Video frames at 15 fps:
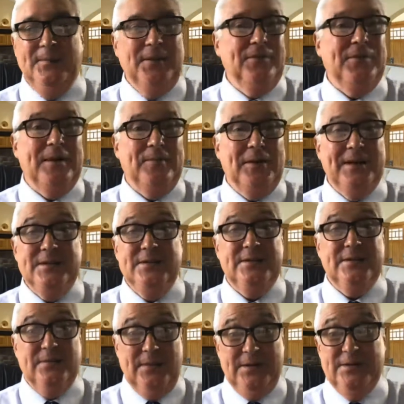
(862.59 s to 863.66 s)
if that place
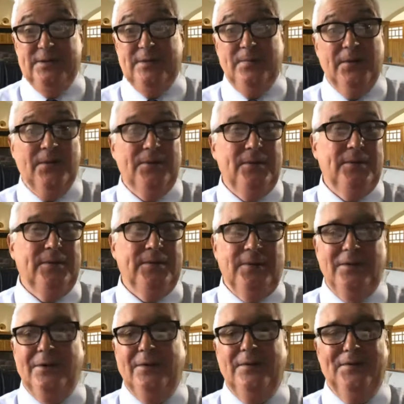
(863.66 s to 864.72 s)
is a registered brothel or not,